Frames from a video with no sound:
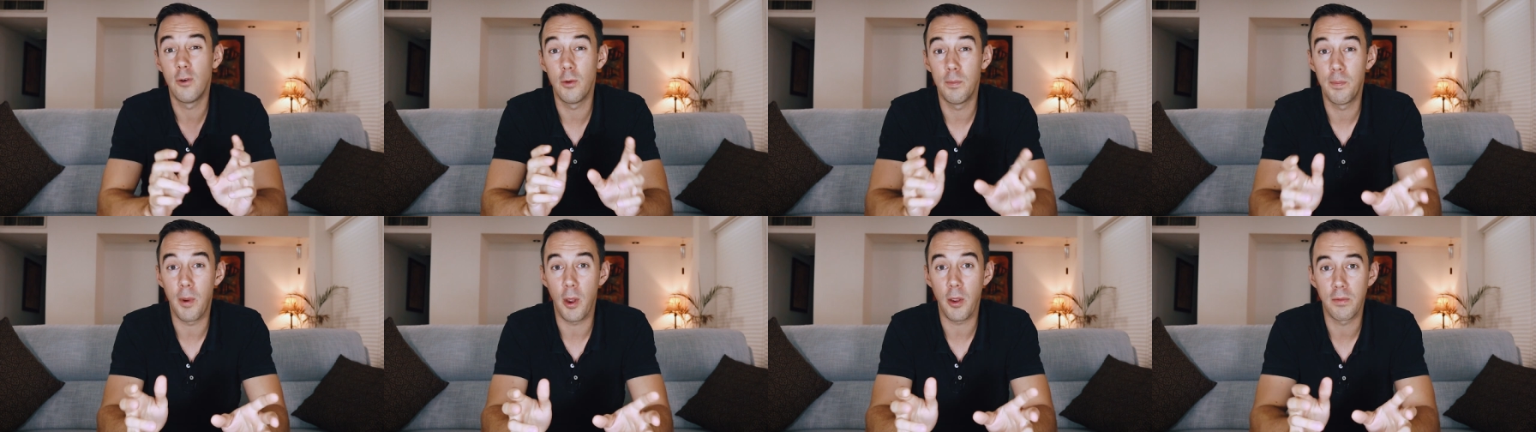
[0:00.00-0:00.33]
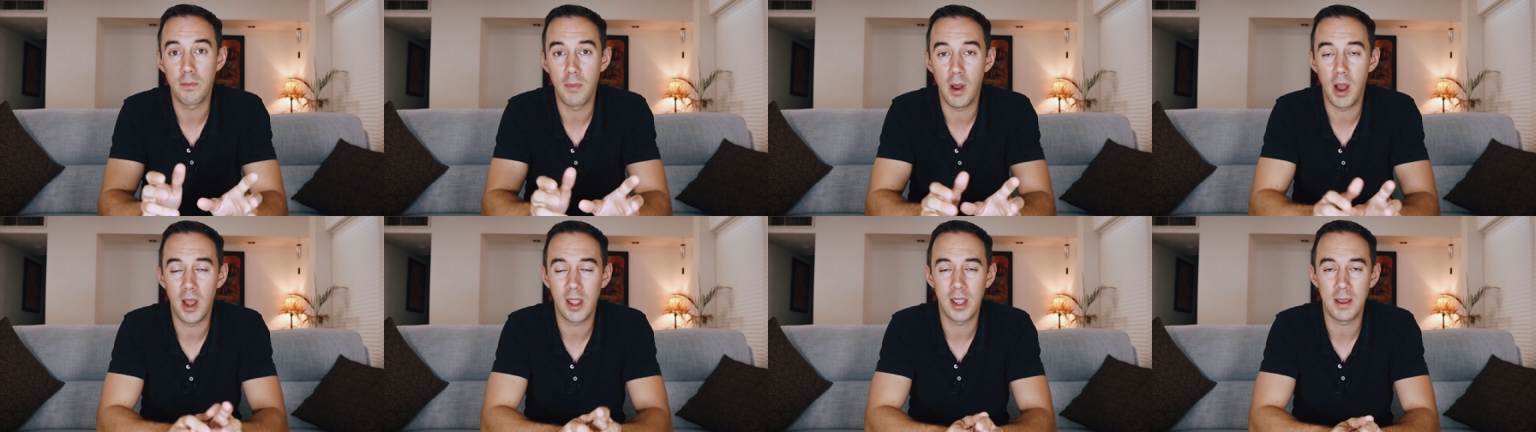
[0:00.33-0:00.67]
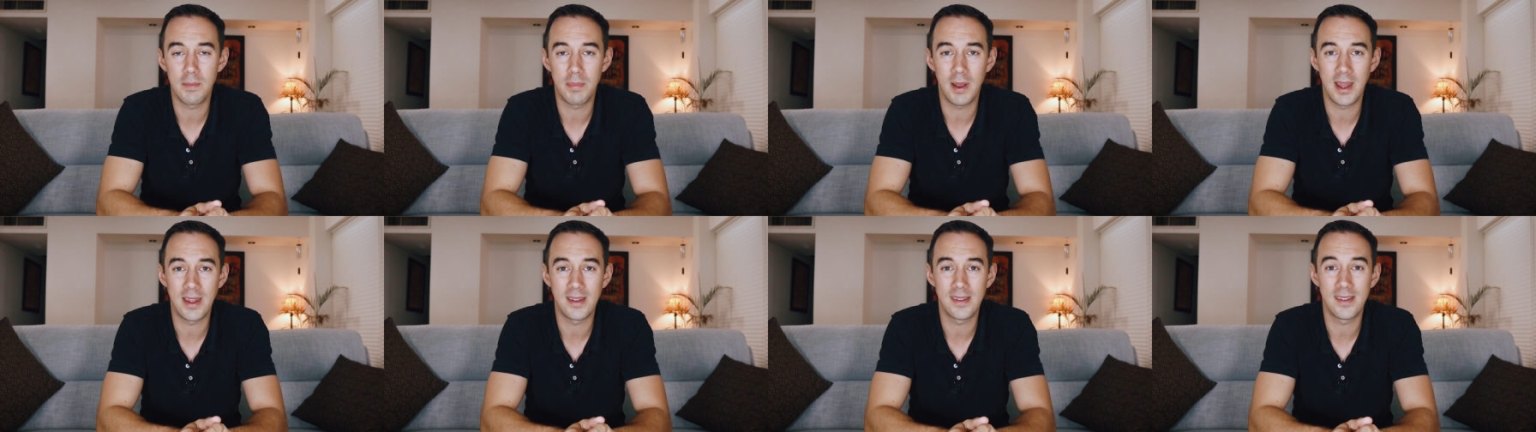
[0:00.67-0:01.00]
for both
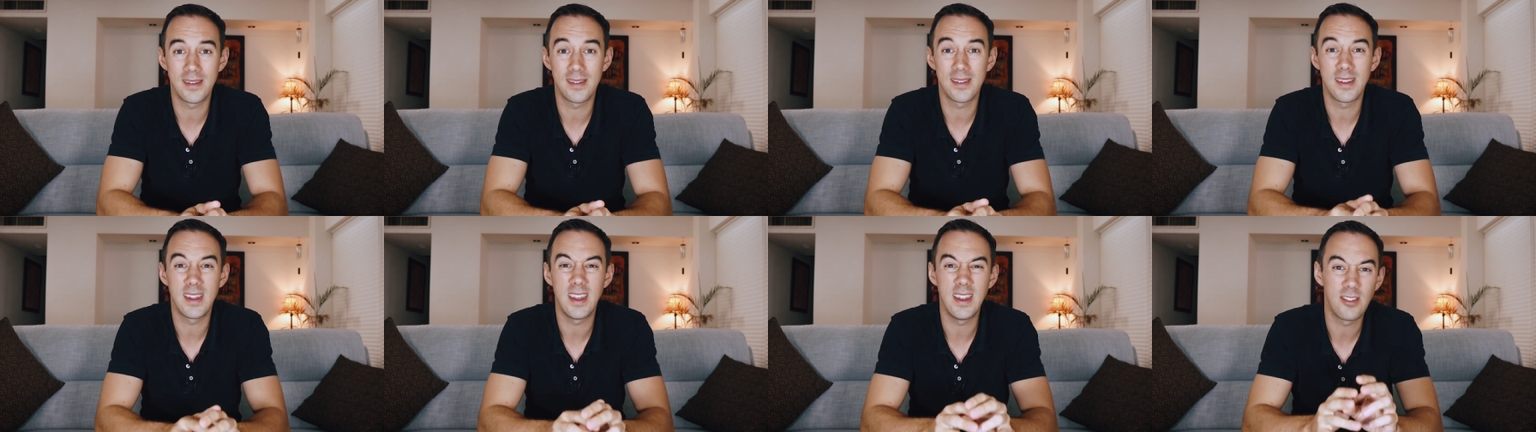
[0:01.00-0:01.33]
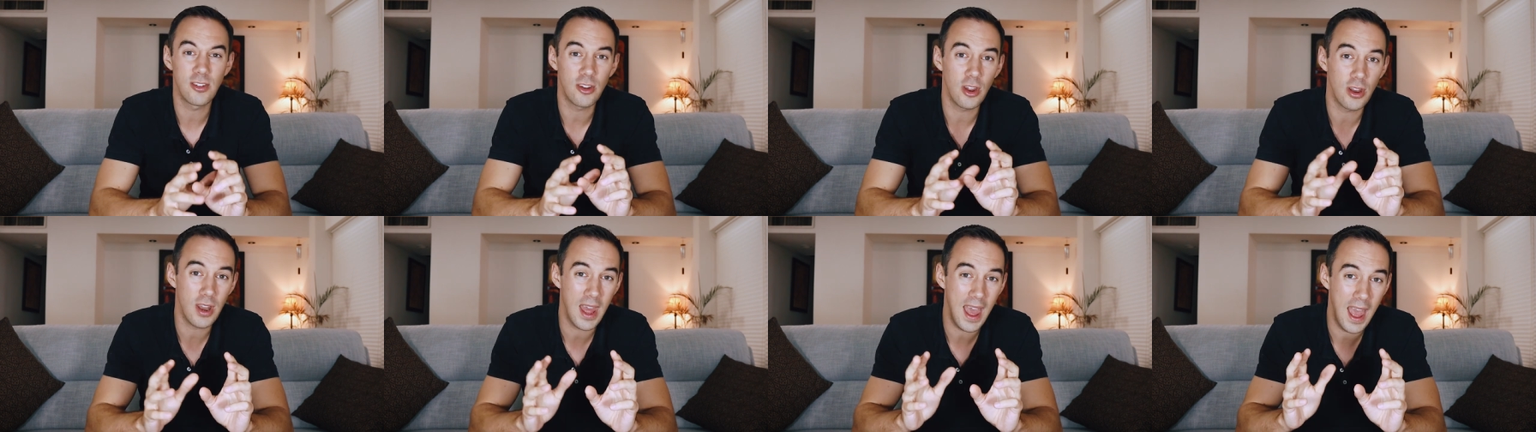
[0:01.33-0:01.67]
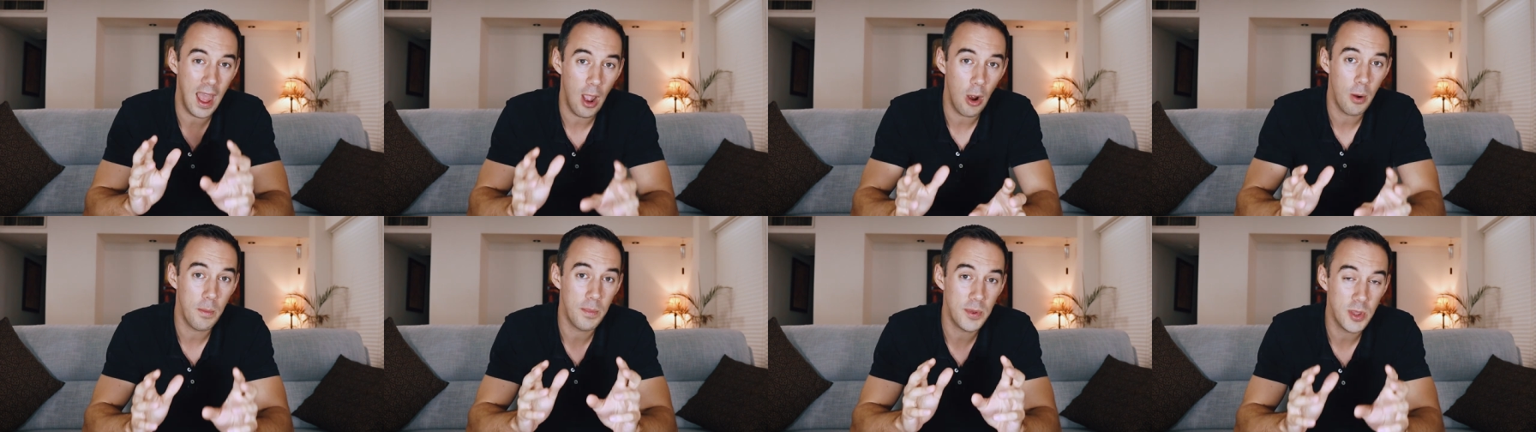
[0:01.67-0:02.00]
marketplaces. It's going to
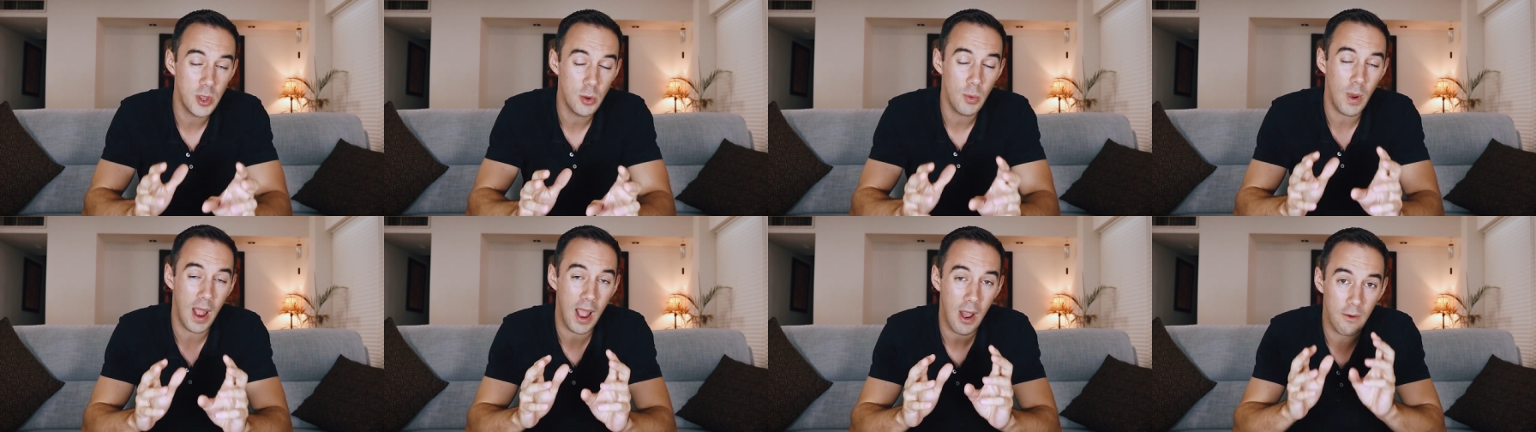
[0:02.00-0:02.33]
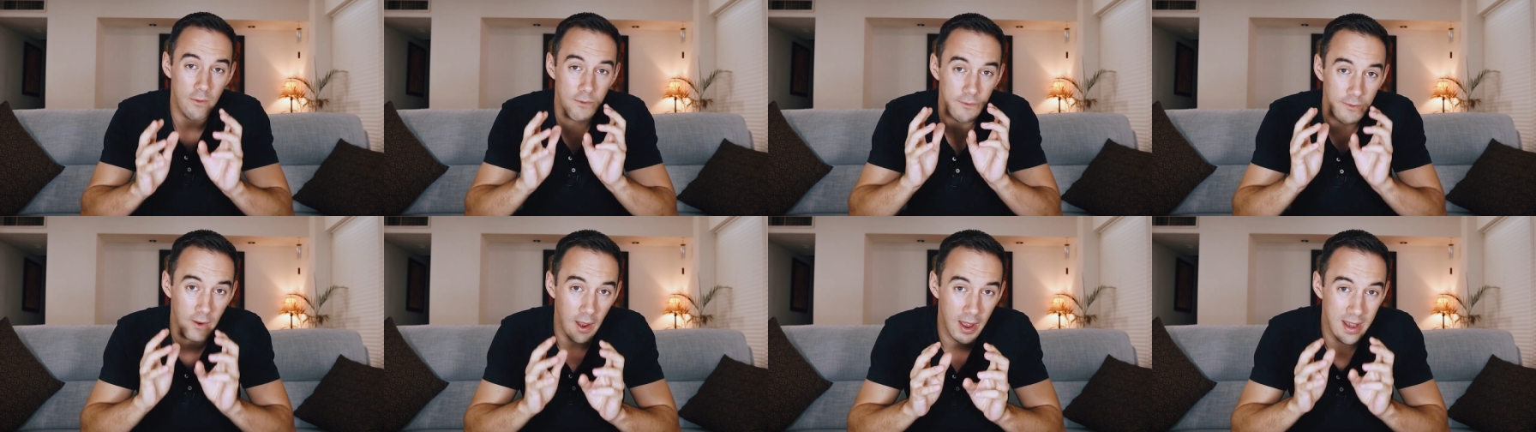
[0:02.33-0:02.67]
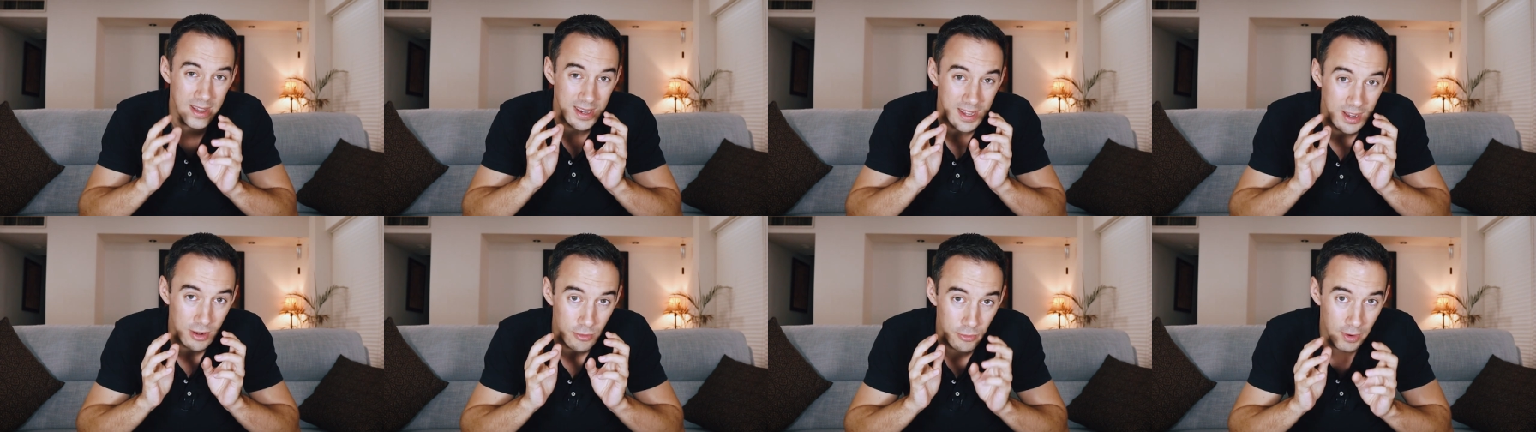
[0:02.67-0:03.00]
help you out
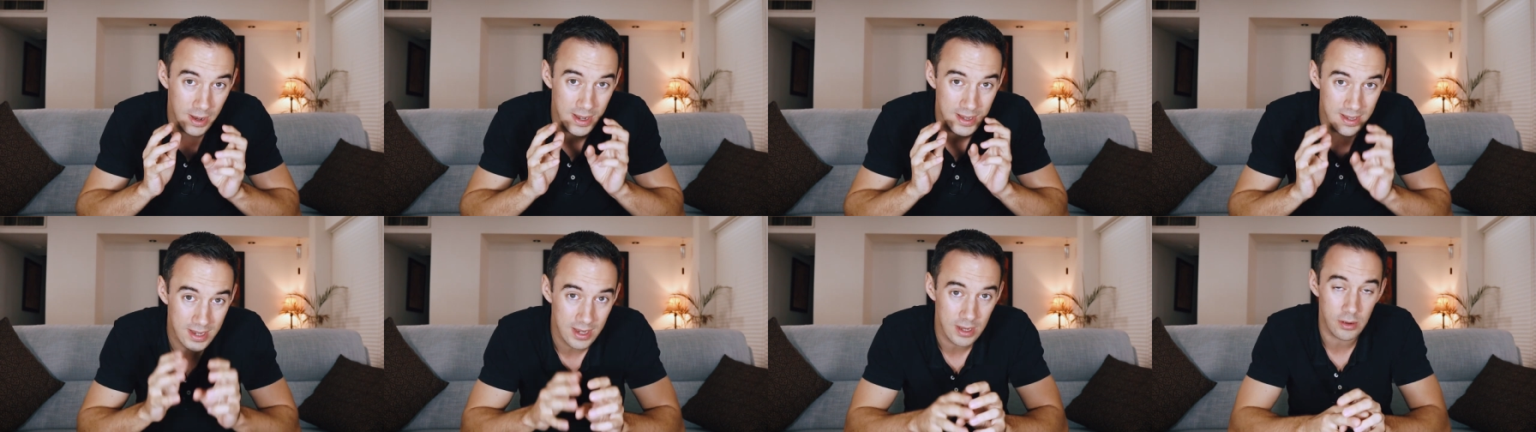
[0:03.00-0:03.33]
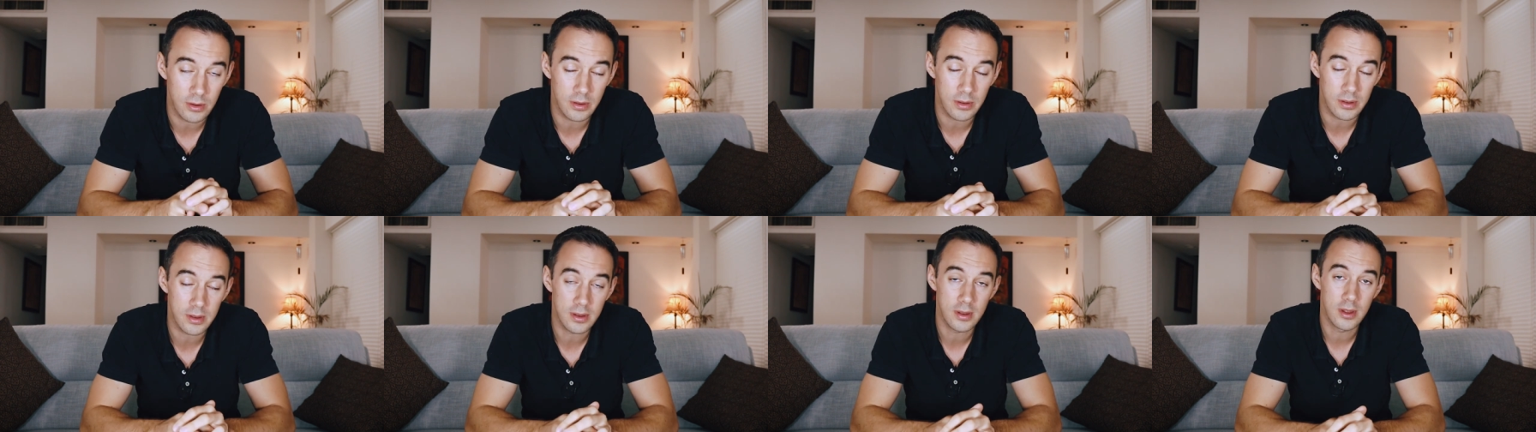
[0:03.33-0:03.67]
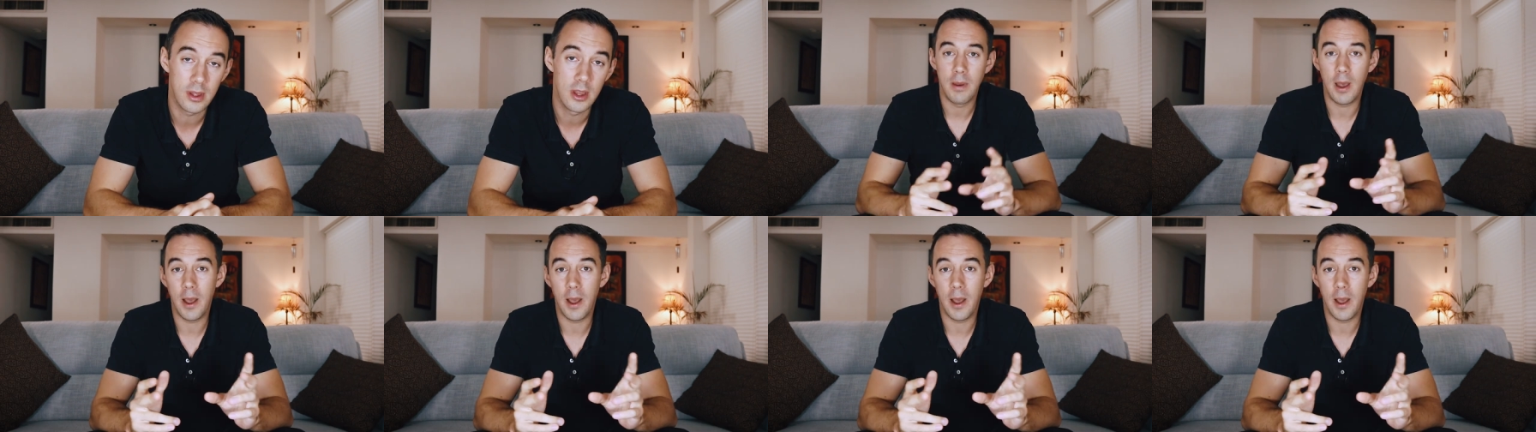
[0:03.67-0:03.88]
finding great deals.